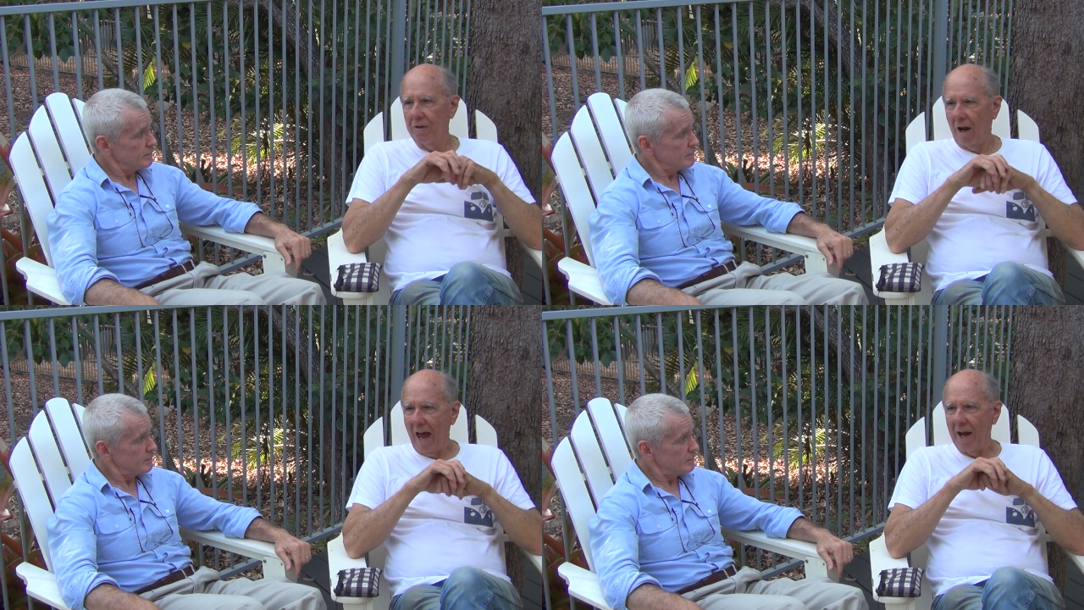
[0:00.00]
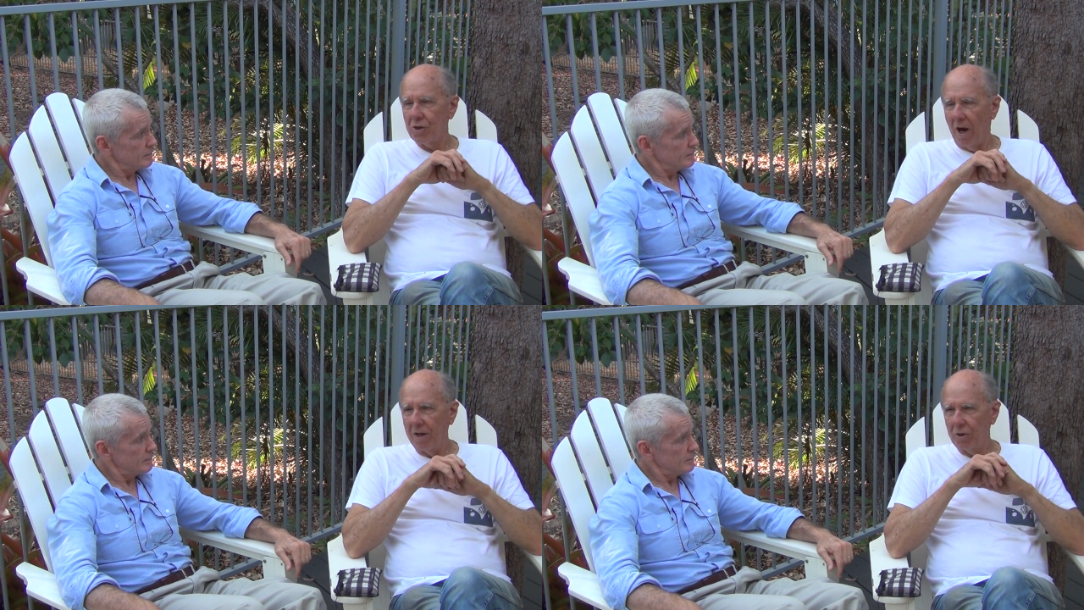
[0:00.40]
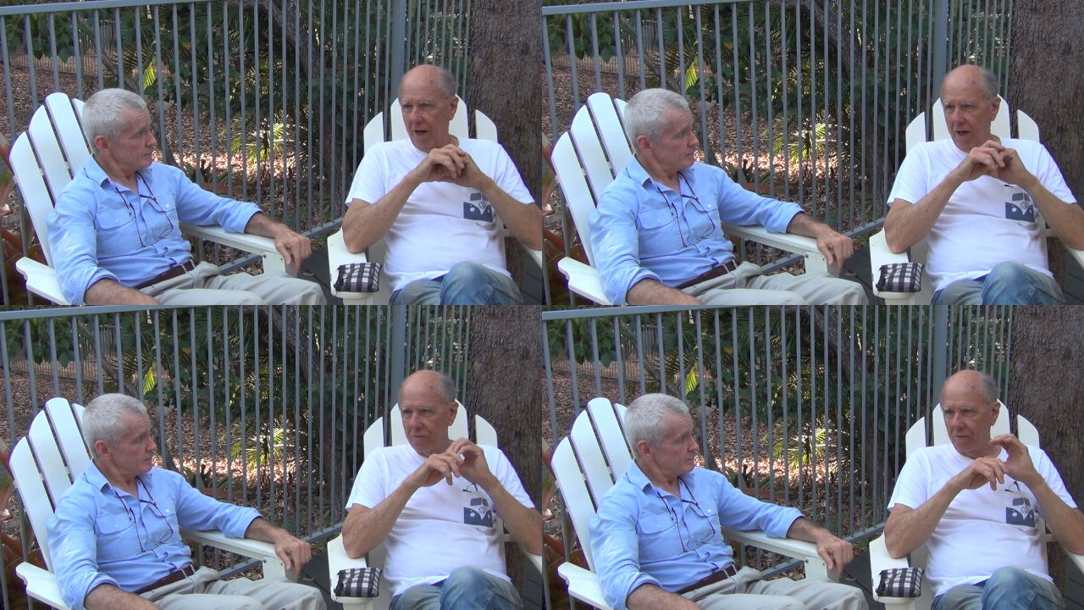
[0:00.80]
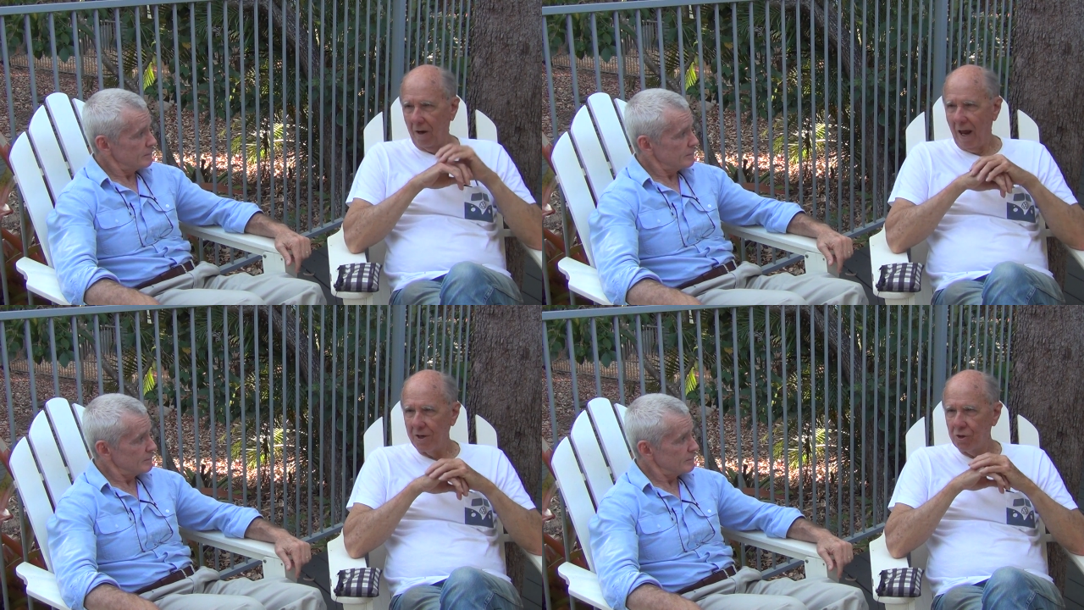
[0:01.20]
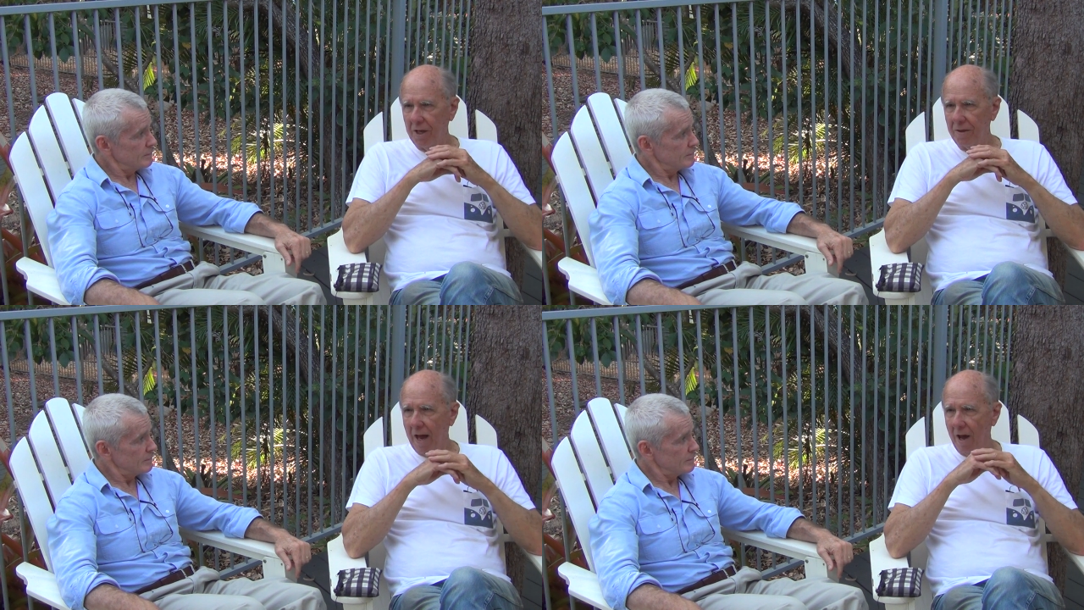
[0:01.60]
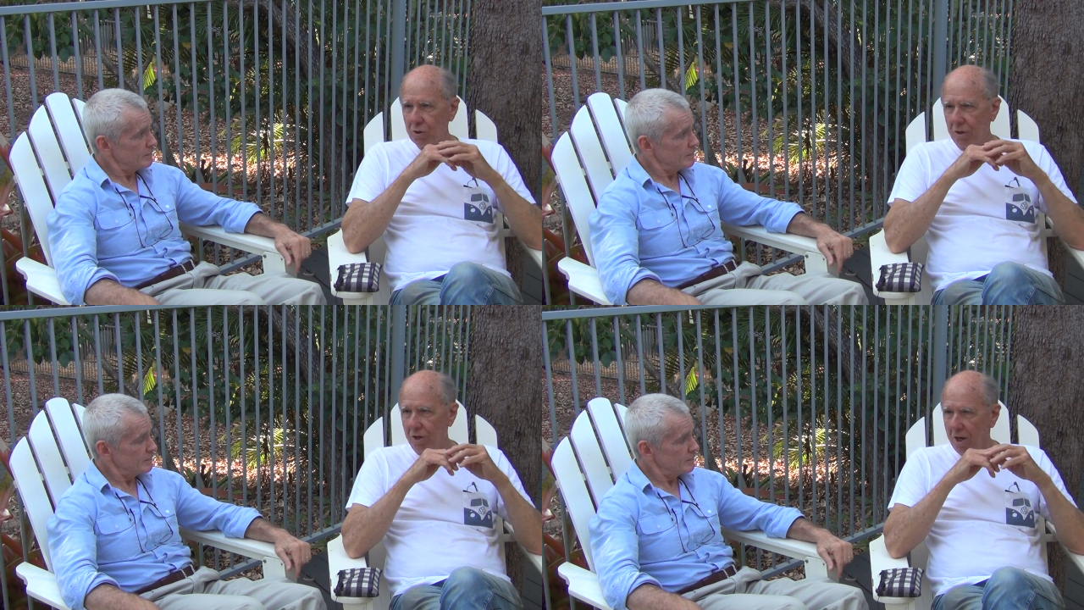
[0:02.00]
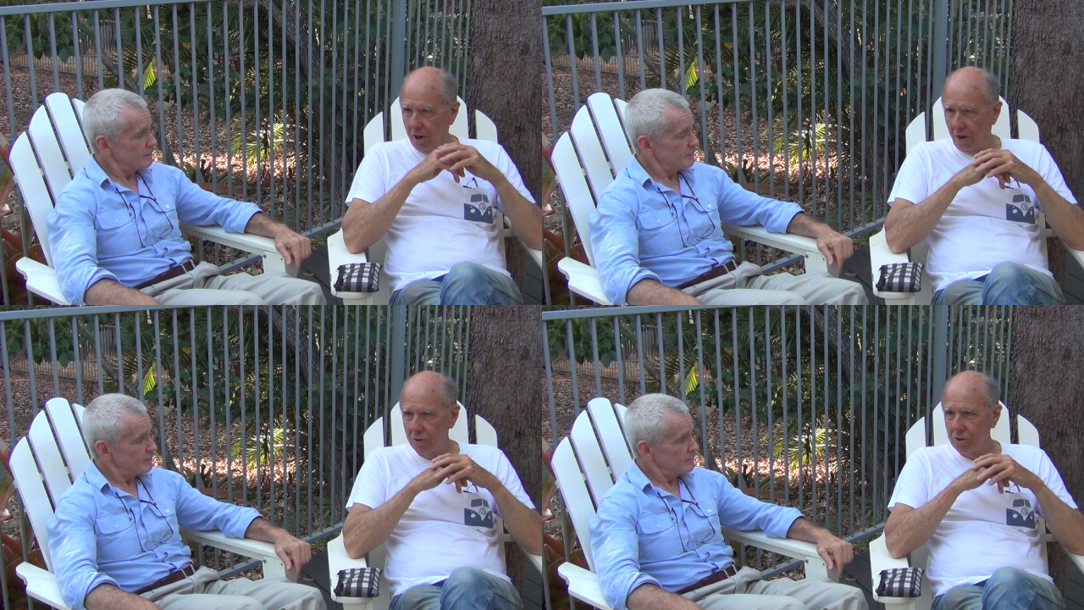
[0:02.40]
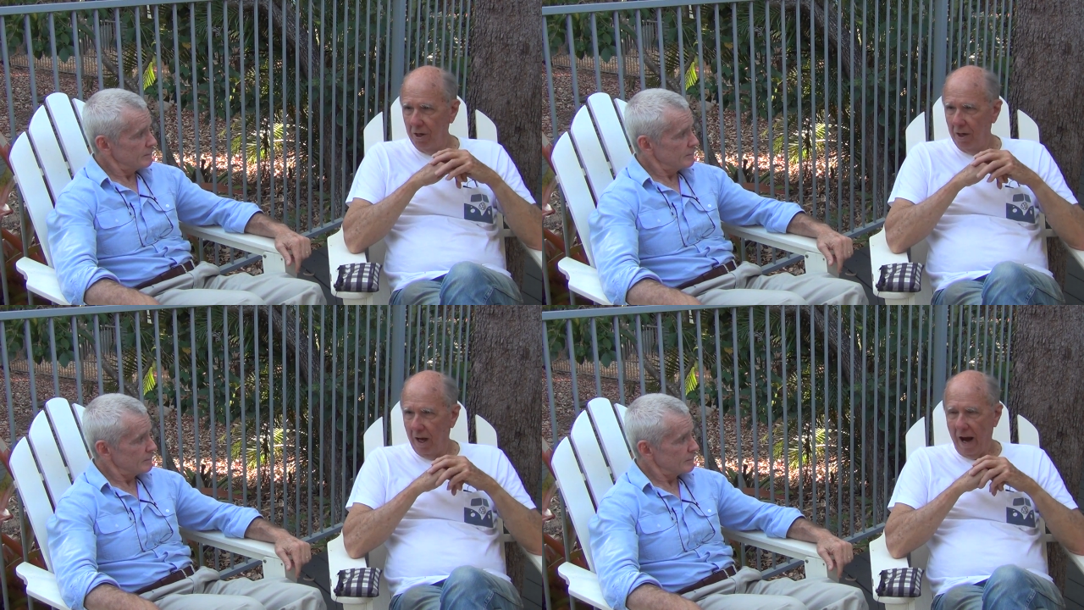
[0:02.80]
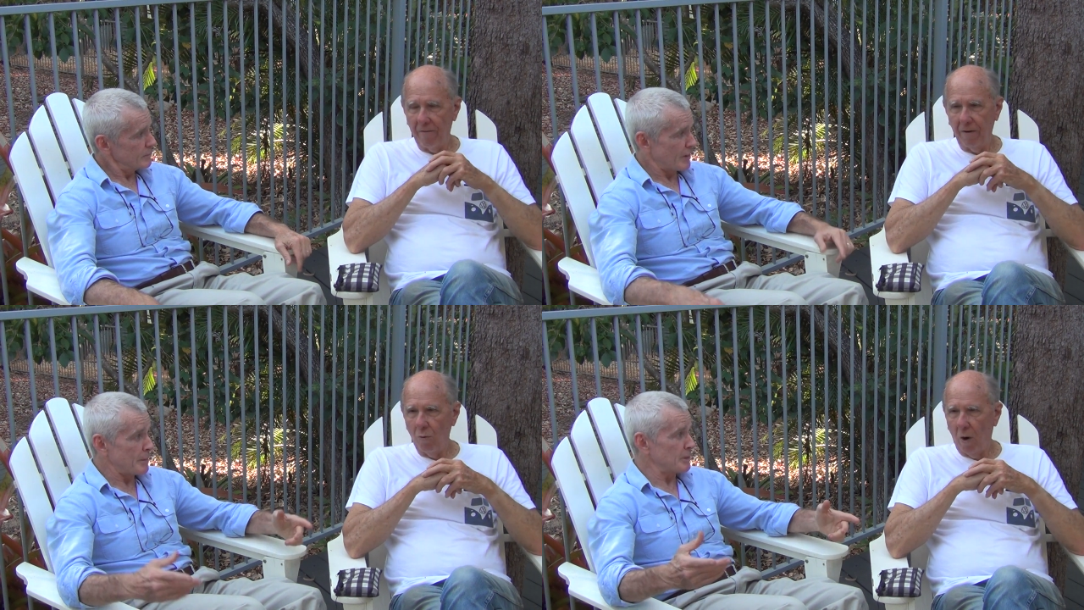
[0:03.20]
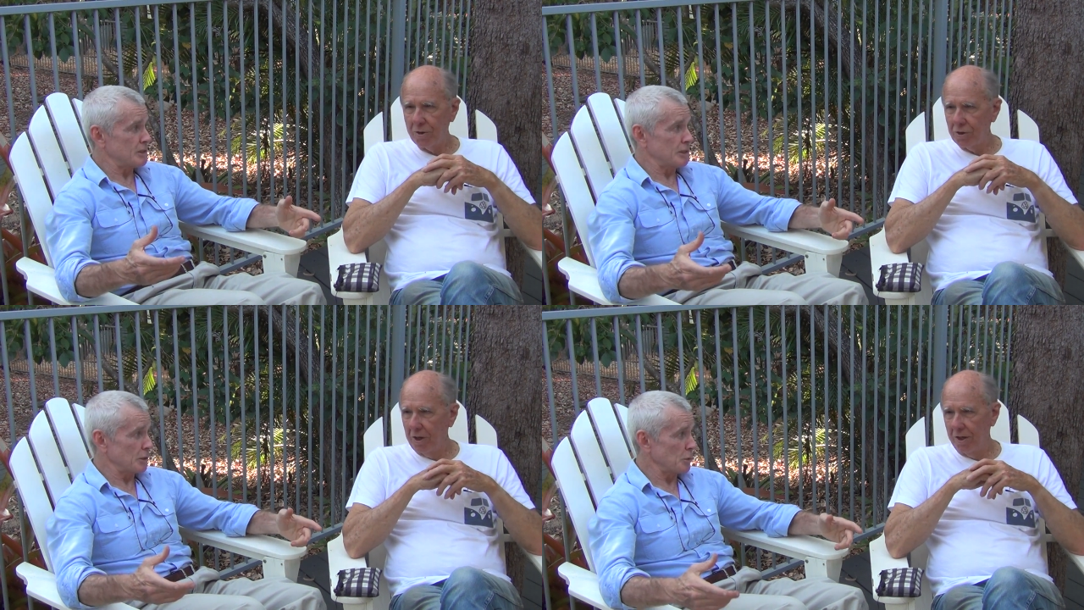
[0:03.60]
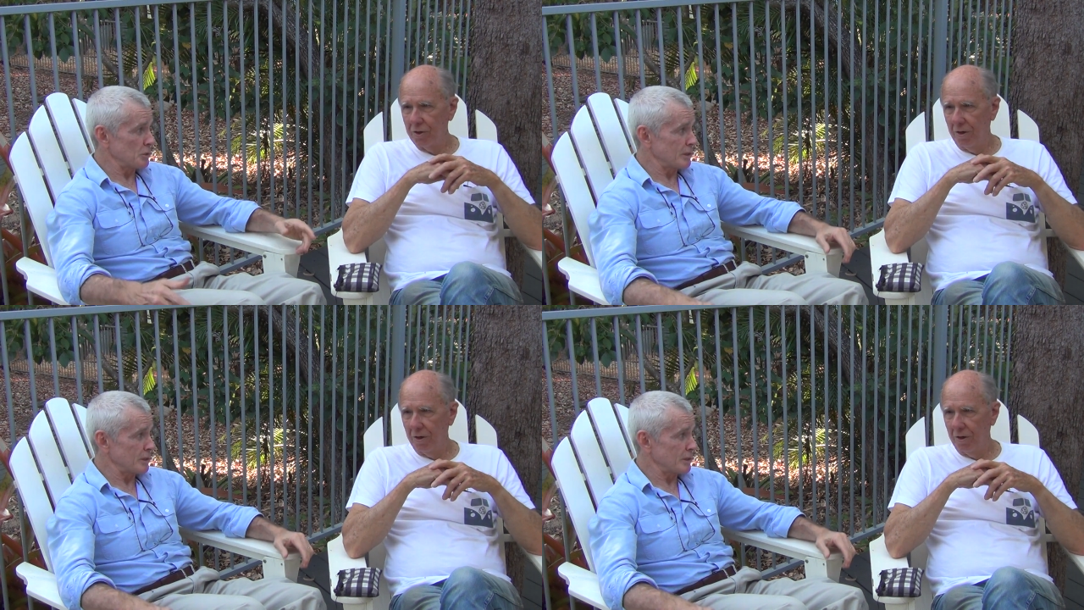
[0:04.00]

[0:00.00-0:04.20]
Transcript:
Speaker 1: the last ice age for the last 10,000 years. Every farmers wet season,